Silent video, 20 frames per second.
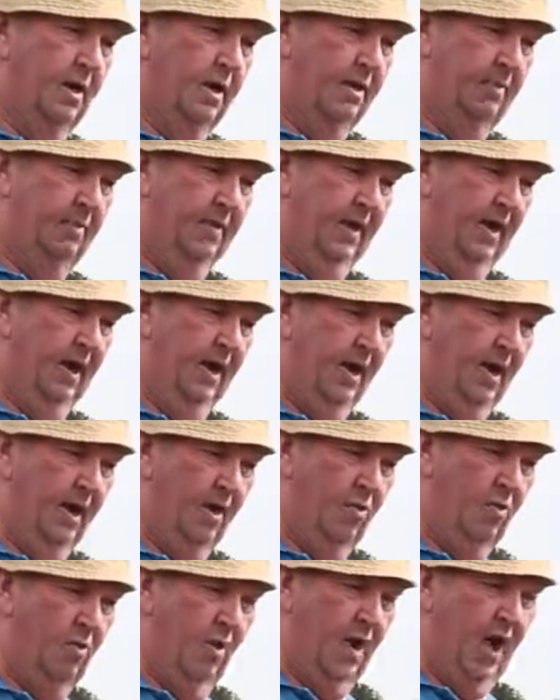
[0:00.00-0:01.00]
there'll be
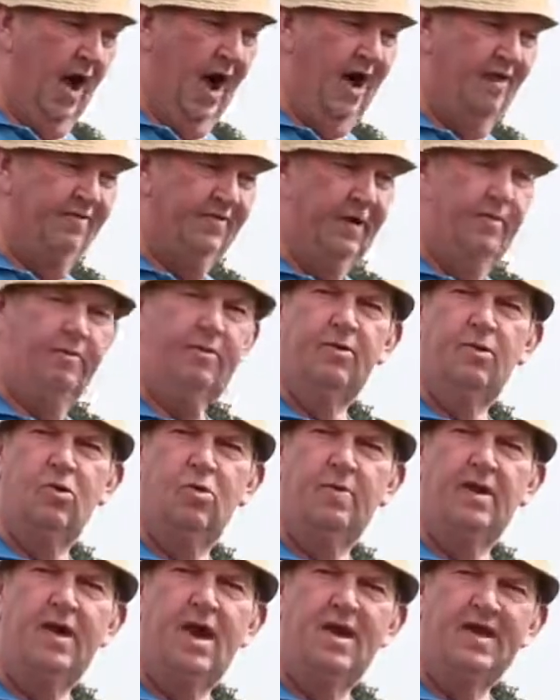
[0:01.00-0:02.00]
half of them
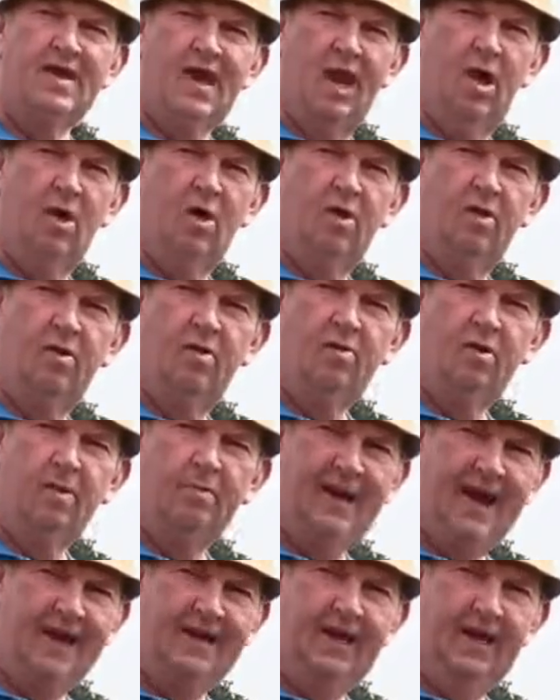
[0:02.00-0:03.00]
could be gone yellow with
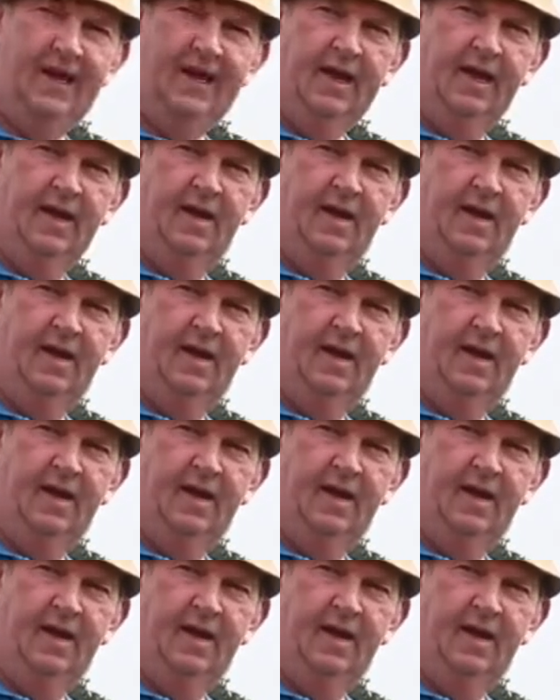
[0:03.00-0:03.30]
blackleg.